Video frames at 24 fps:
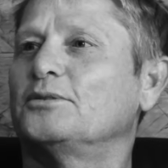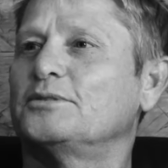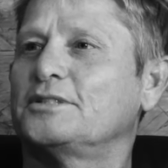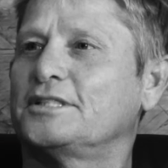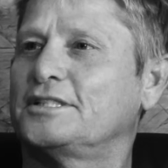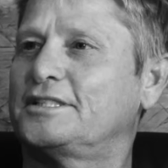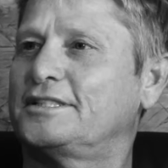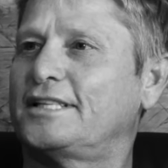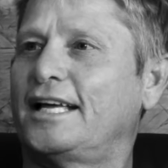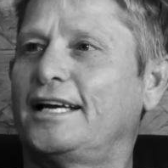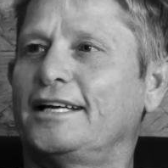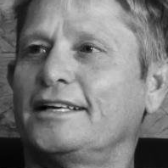It was
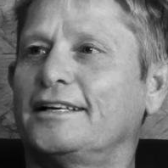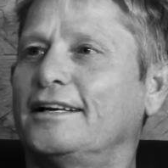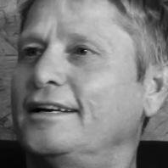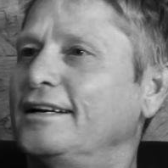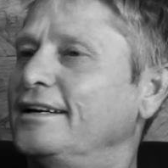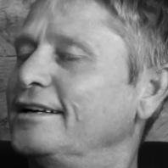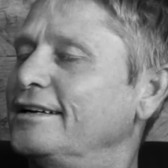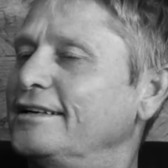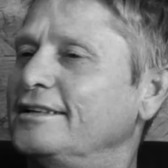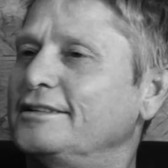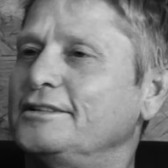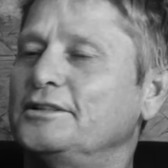just like
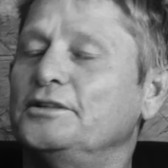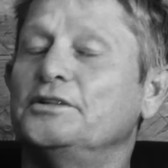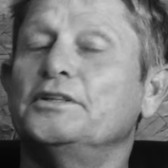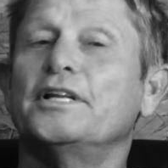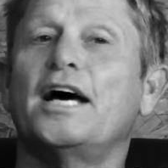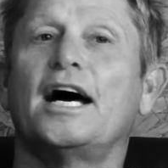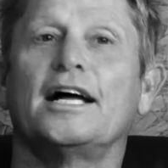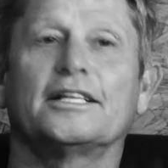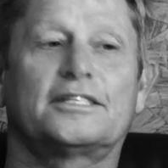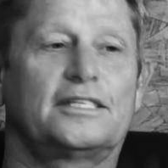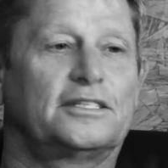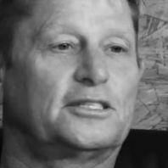
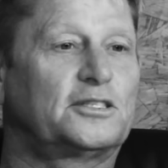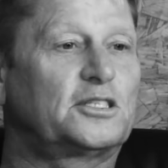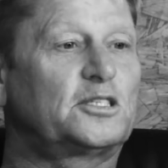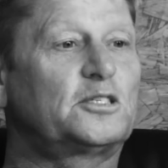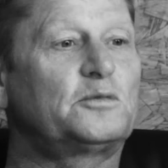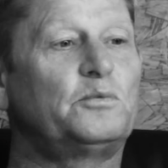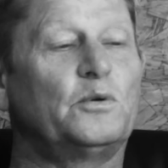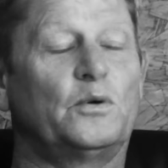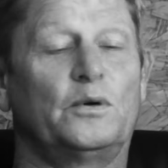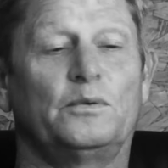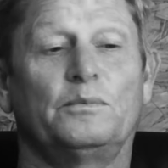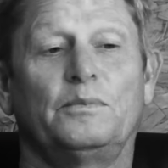
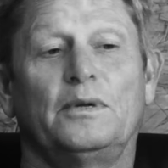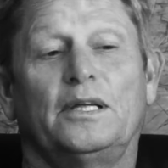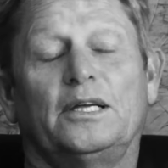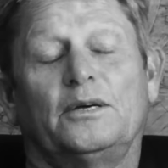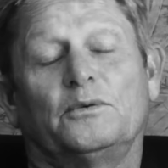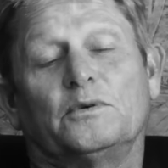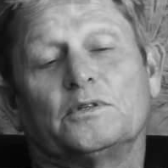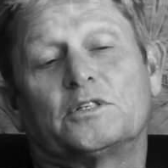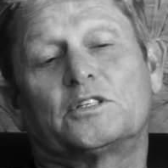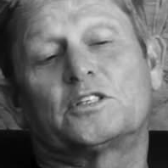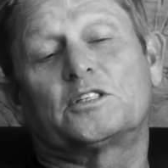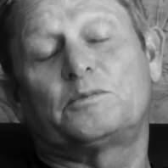nuts. It
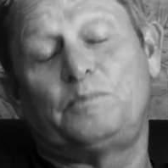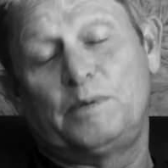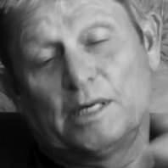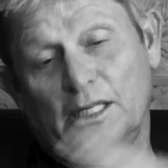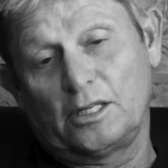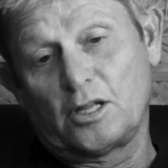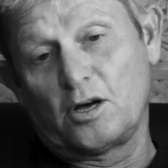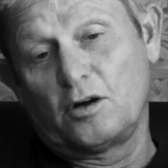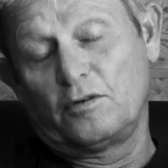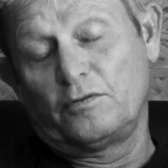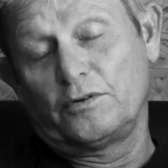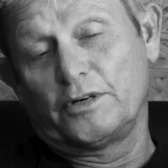would
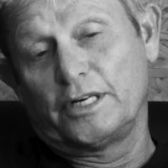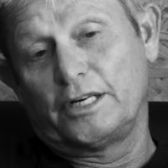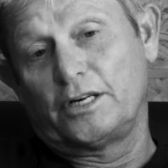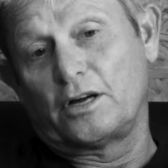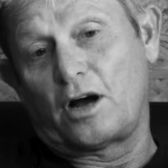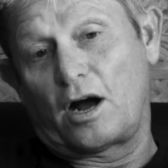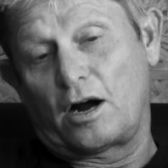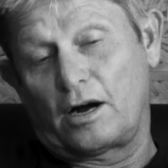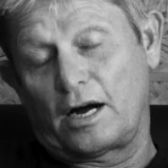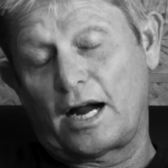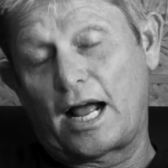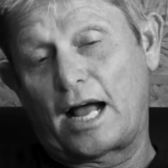spill over into
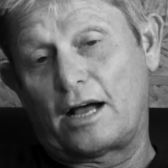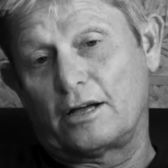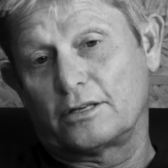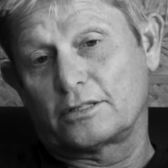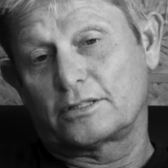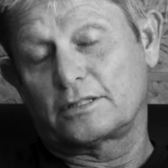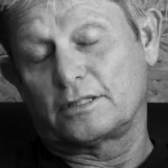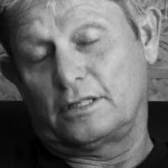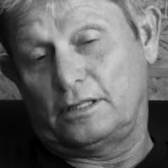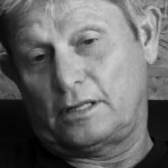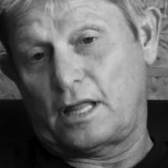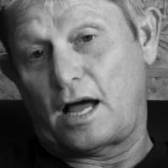our
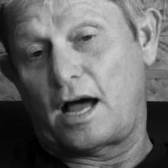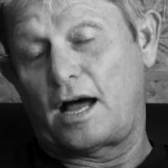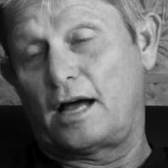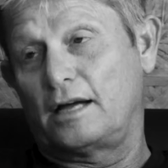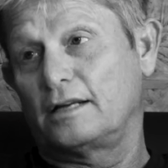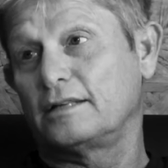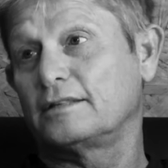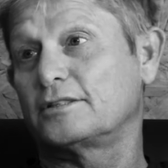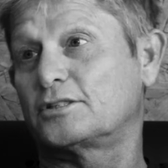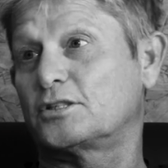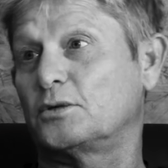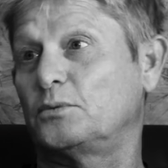house a
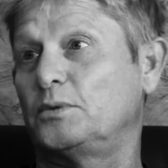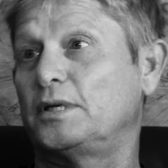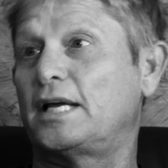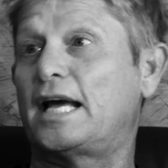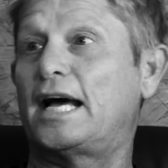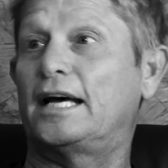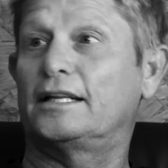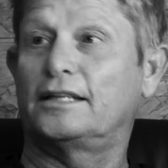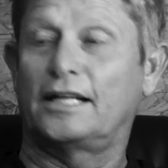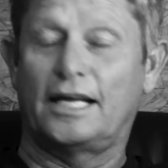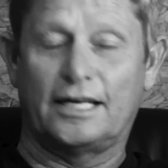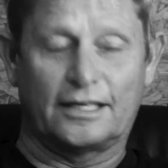lot. And so we
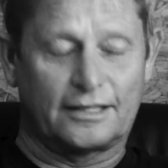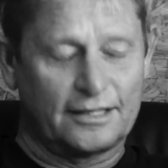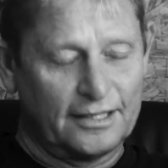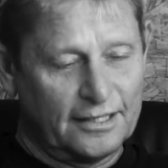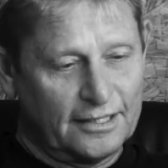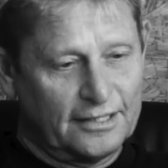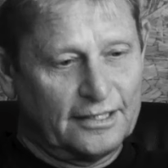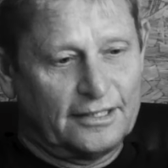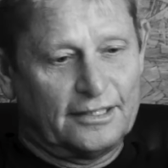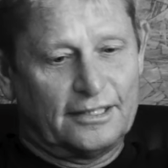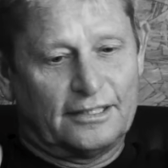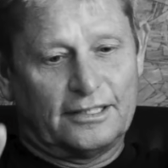had like
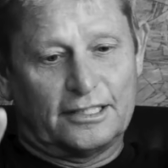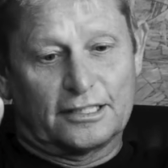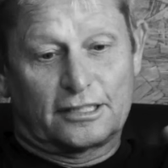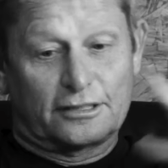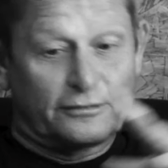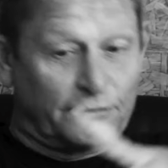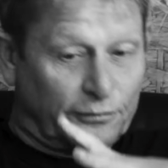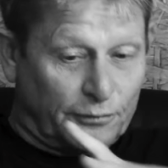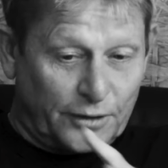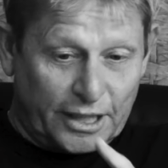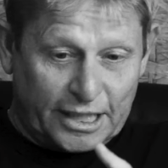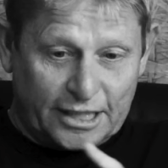this
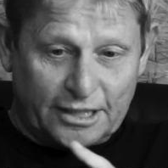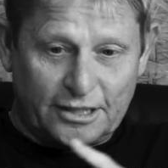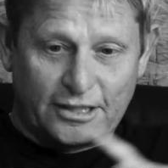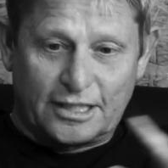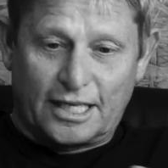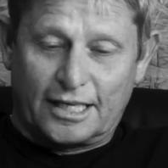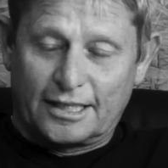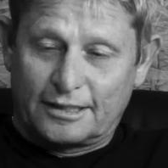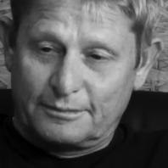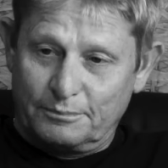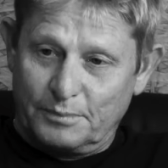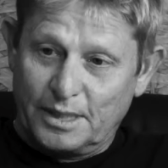fringe
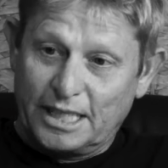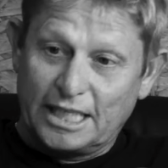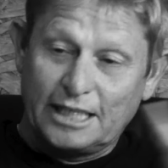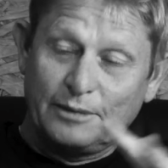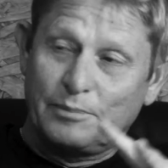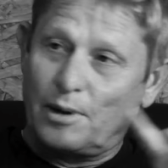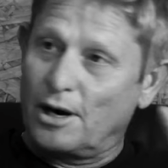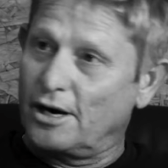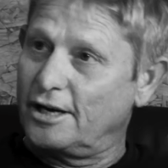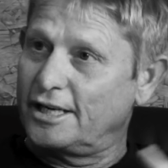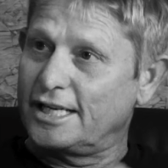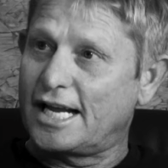like mini
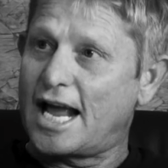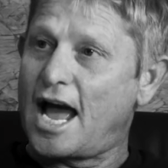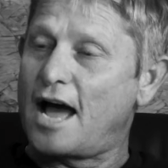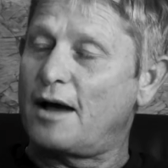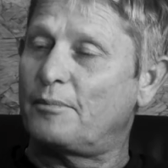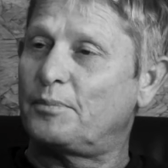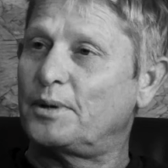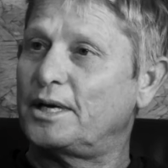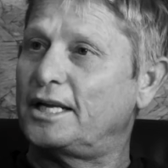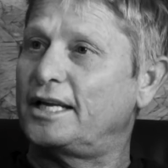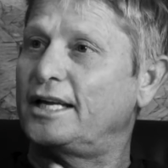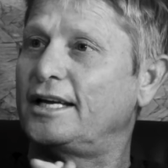party
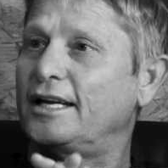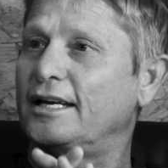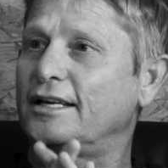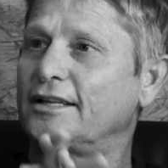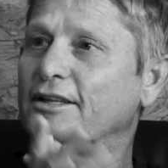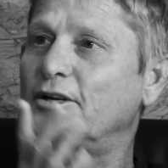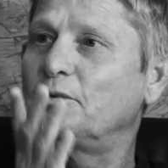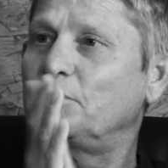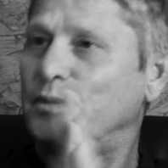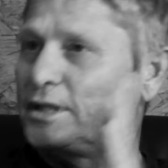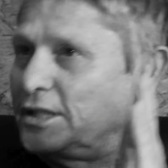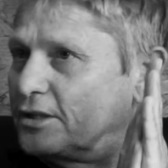happening,
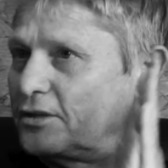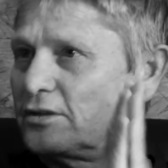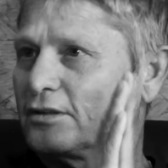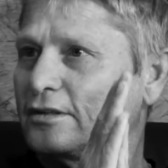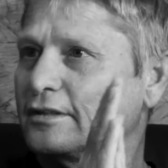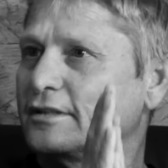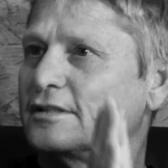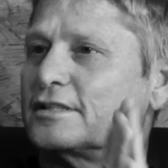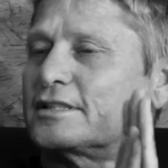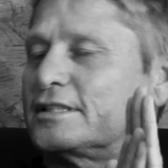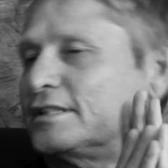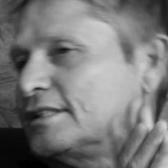and there'd be
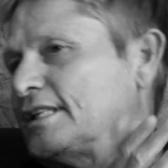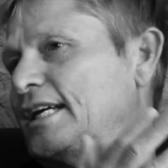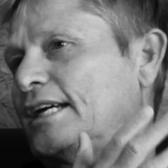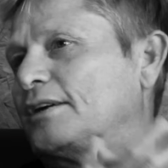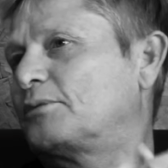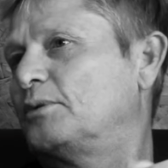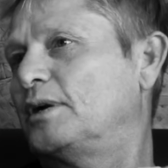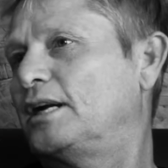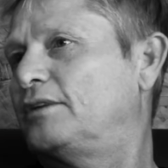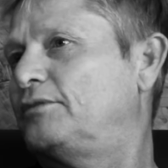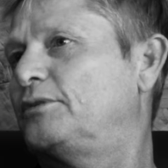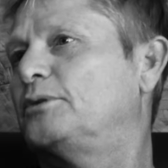girls and
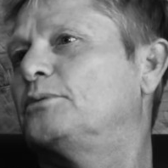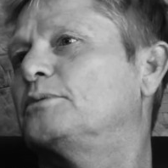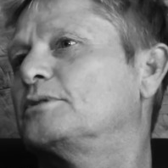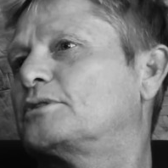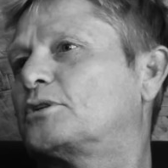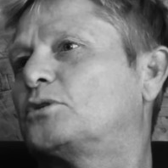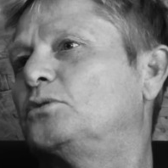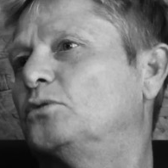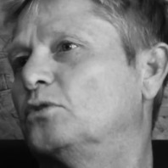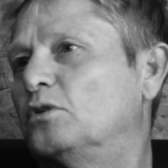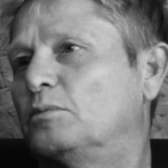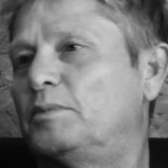like whatever. It was
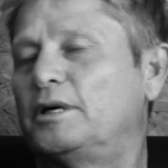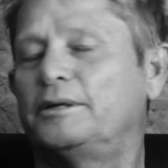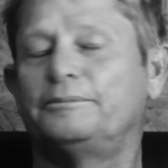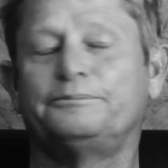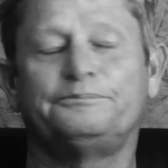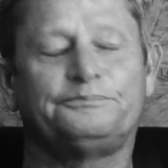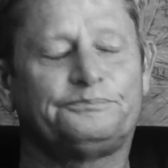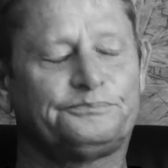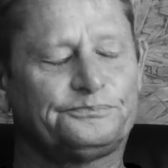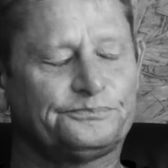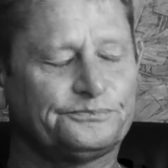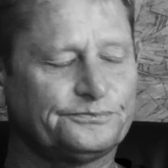cool, but
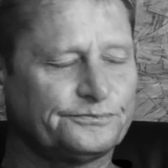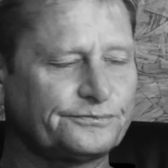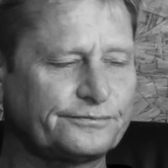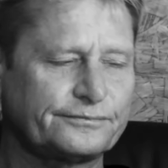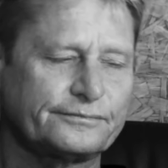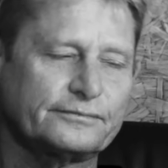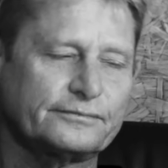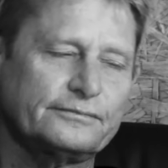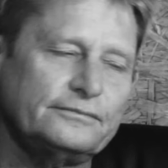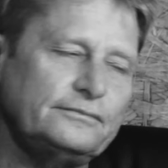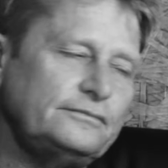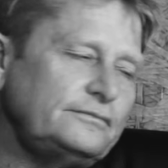
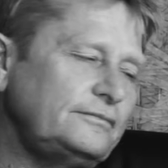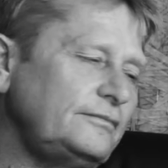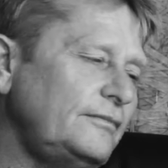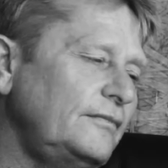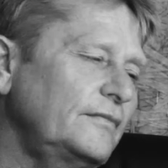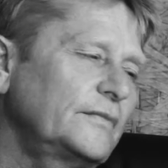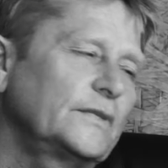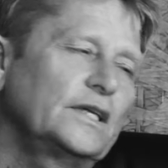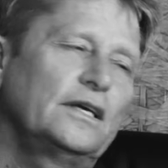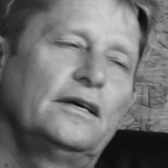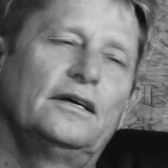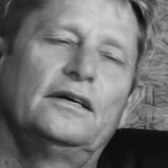
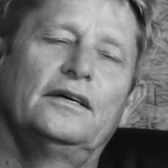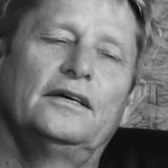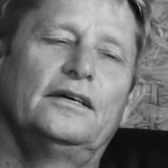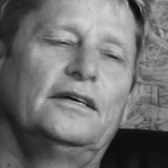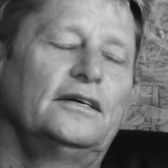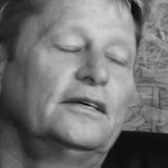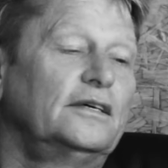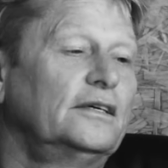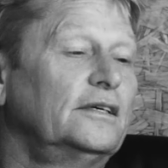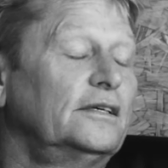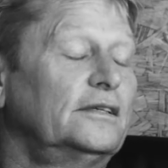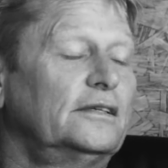
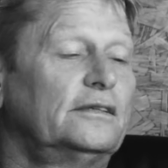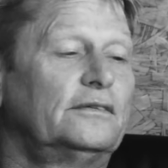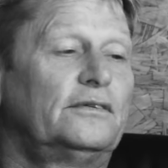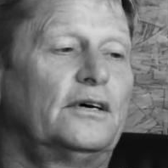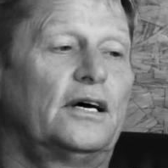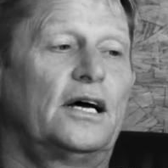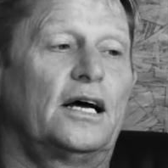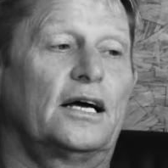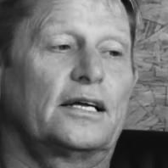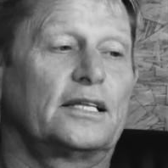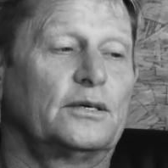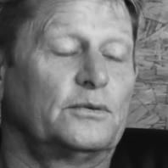
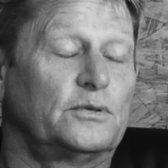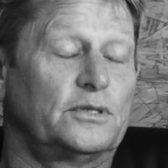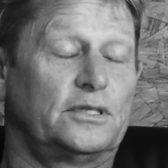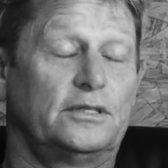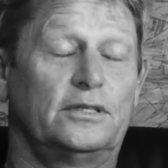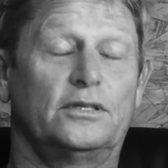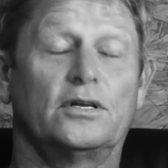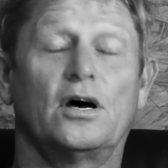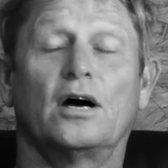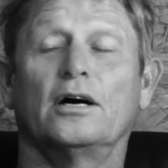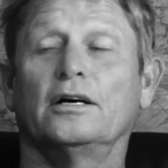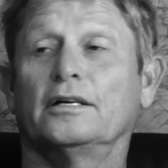ugh, it was
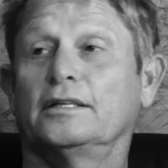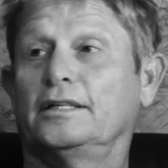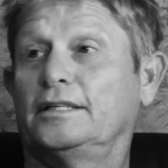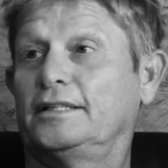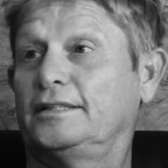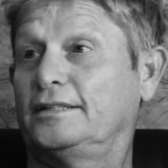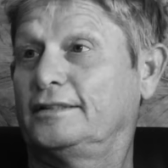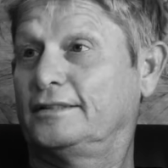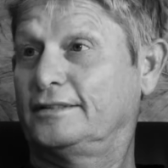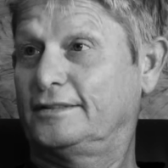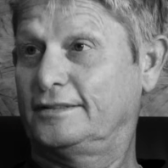gnarly.